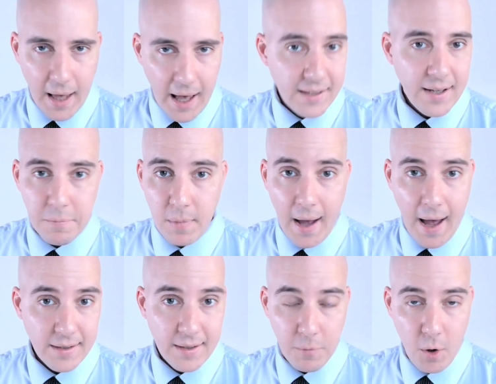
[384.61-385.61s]
As
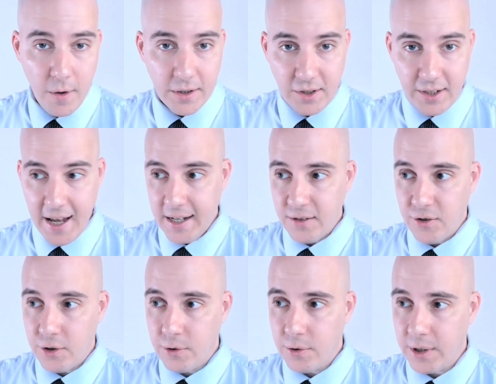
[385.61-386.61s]
I'm going to get
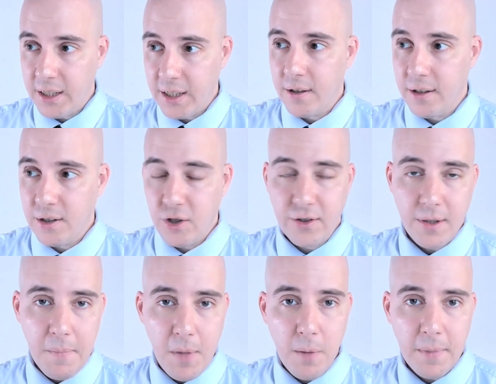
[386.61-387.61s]
into here in
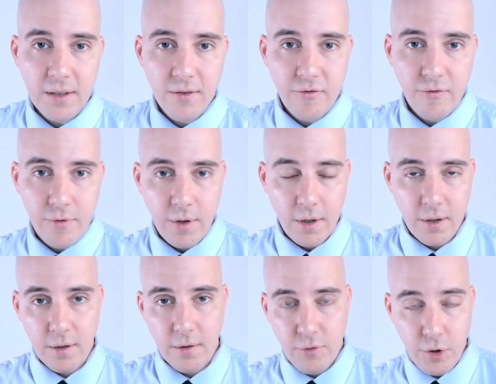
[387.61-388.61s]
just a moment,
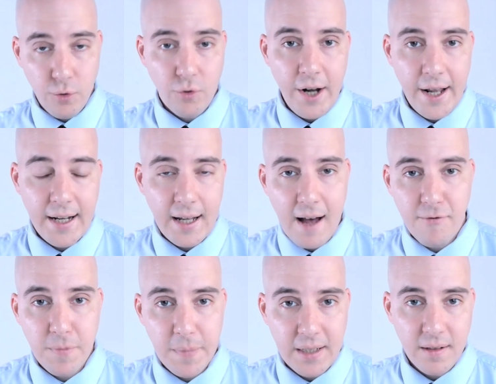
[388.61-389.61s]
the Ukrainian
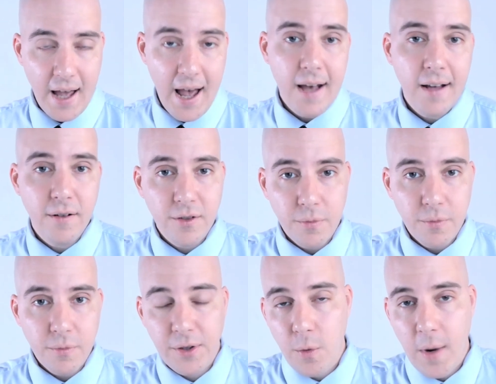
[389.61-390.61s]
government and
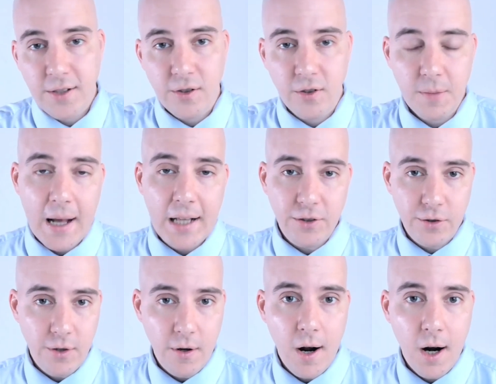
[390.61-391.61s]
with their Western
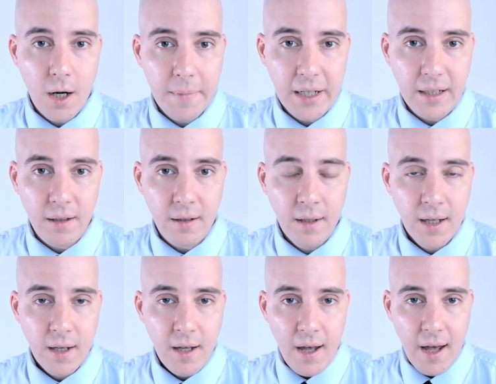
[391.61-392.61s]
sponsors are arming
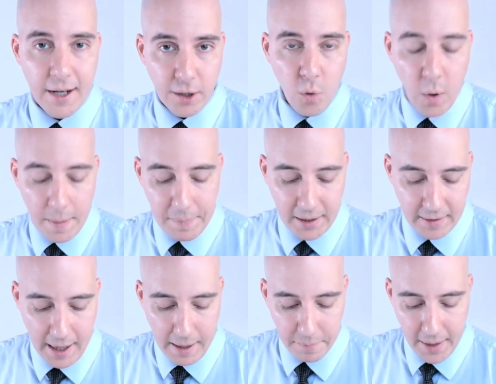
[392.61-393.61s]
and
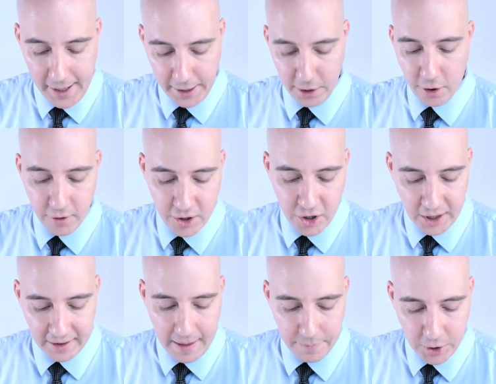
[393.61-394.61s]
equipping them and
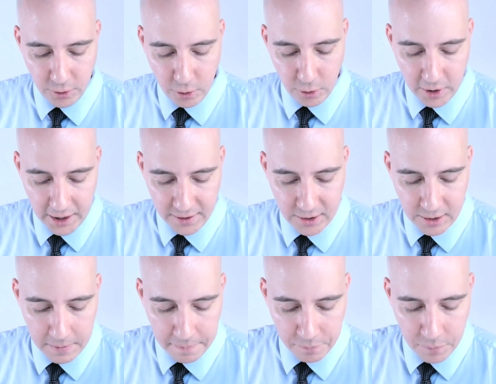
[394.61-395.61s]
encouraging them to do
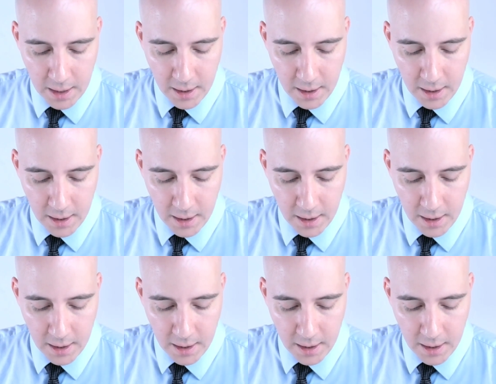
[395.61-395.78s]
this.